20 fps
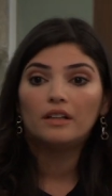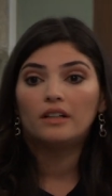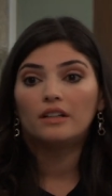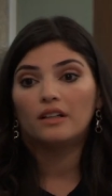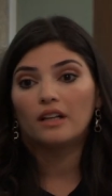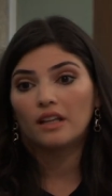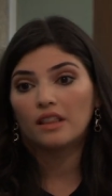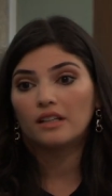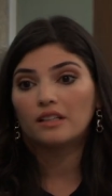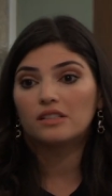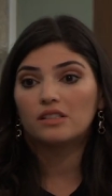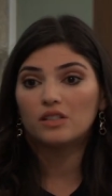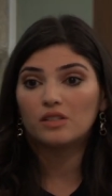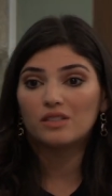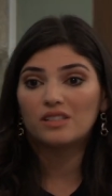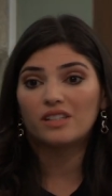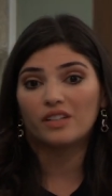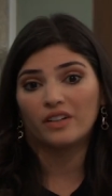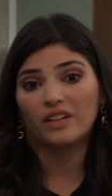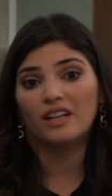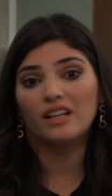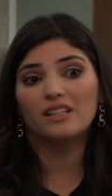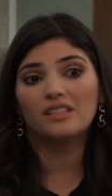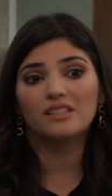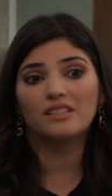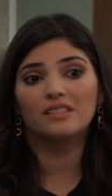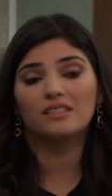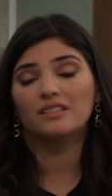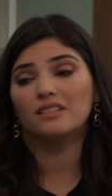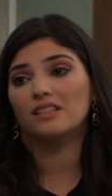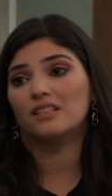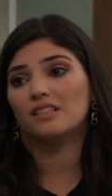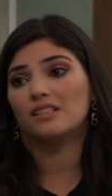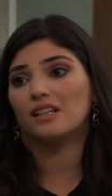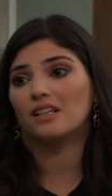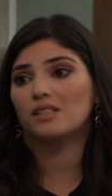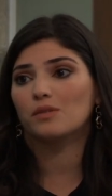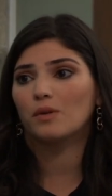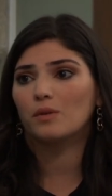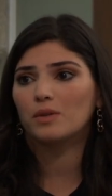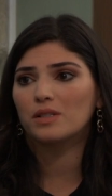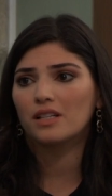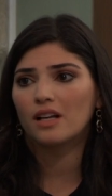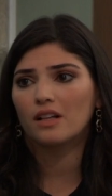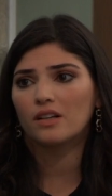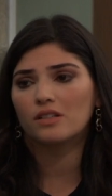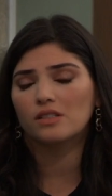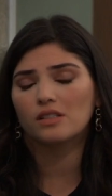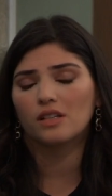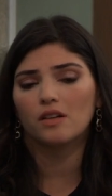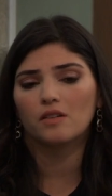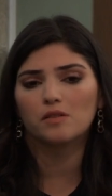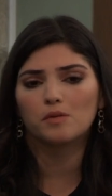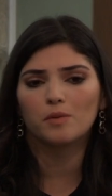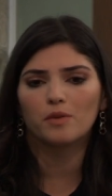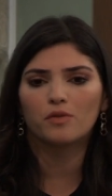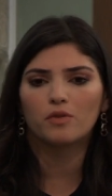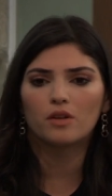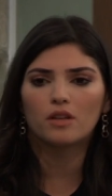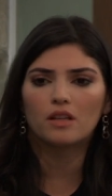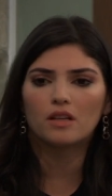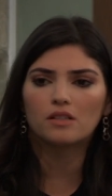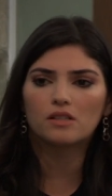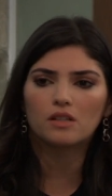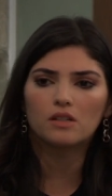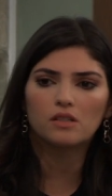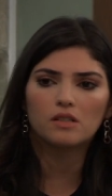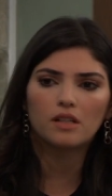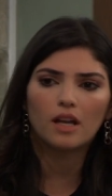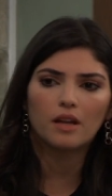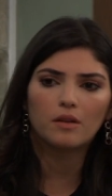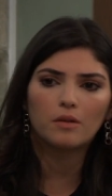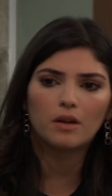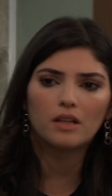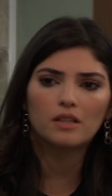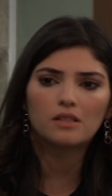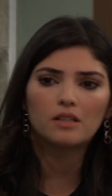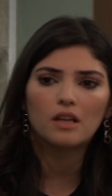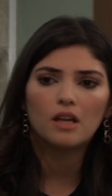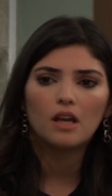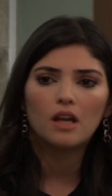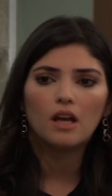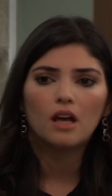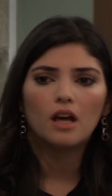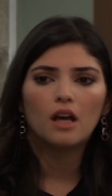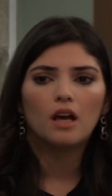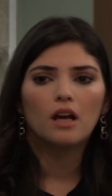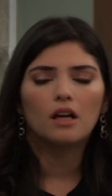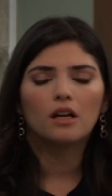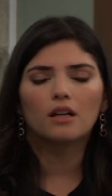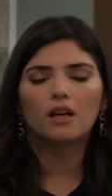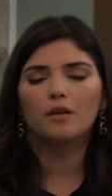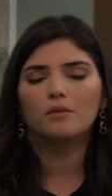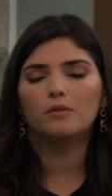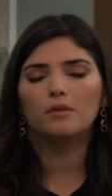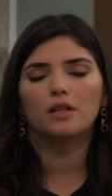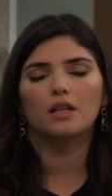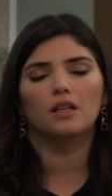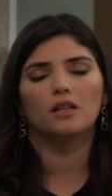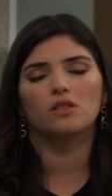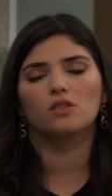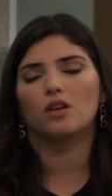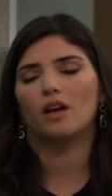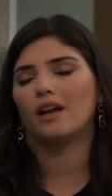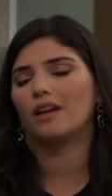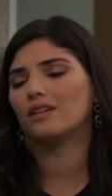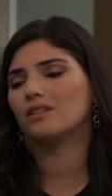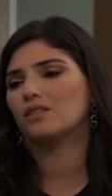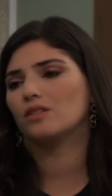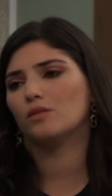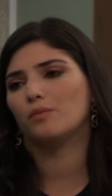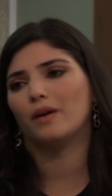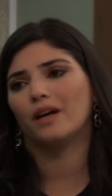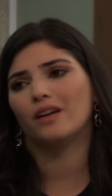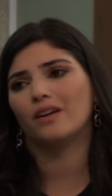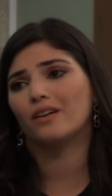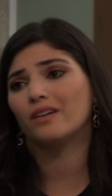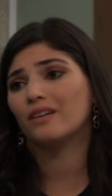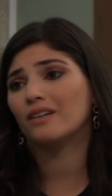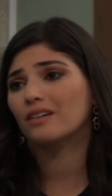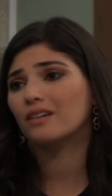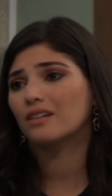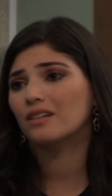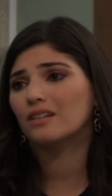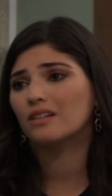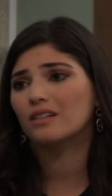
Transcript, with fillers: Nothing too serious. At least that's what we tell ourselves before things go sideways. I'm really trying to do better.